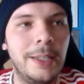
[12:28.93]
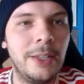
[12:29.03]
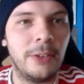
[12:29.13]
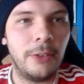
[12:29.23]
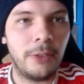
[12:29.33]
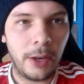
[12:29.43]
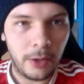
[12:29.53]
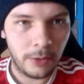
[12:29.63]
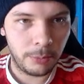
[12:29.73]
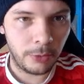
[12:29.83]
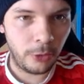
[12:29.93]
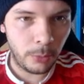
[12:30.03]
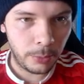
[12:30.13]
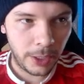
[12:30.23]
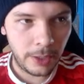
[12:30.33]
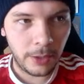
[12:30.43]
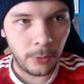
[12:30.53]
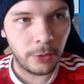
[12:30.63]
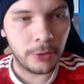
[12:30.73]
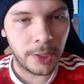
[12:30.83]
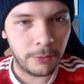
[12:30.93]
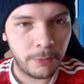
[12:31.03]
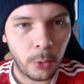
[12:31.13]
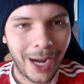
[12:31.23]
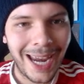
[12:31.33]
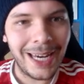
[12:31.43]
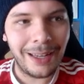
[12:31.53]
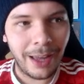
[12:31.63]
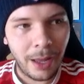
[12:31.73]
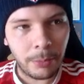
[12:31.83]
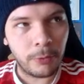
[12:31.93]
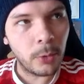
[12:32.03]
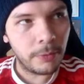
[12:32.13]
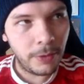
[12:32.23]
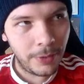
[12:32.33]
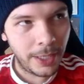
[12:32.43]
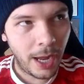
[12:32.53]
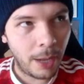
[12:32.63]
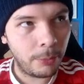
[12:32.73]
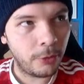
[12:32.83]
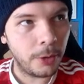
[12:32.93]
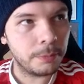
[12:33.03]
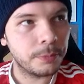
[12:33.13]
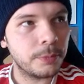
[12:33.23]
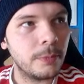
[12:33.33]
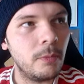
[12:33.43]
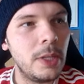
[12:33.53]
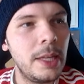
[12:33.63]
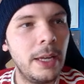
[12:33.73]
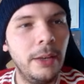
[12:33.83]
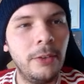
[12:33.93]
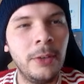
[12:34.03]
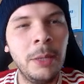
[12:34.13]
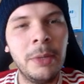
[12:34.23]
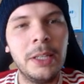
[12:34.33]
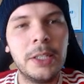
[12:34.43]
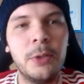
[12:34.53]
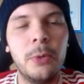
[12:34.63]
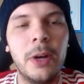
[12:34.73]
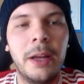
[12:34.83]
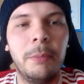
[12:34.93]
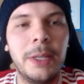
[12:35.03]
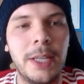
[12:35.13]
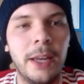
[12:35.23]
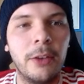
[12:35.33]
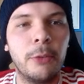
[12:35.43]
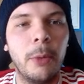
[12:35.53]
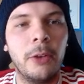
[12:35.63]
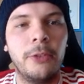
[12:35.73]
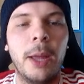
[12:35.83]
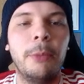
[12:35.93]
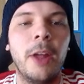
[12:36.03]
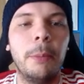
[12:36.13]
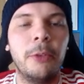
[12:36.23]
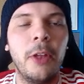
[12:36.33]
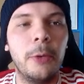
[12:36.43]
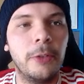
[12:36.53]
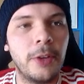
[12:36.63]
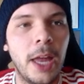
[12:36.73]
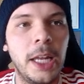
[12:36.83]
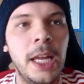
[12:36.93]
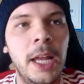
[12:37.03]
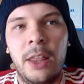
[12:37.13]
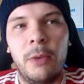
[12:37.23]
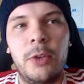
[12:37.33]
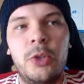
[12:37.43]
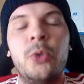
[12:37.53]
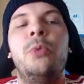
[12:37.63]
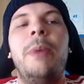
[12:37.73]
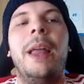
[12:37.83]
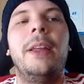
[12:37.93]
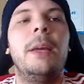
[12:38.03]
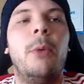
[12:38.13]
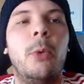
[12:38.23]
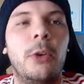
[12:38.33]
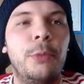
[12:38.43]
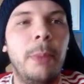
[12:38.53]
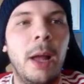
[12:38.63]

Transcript: decent sale, presumably. There was a $480 comp, a $450 comp, so it's seeming to be taking small steps up, slow and steady. Then we have a Jude Bellingham Orange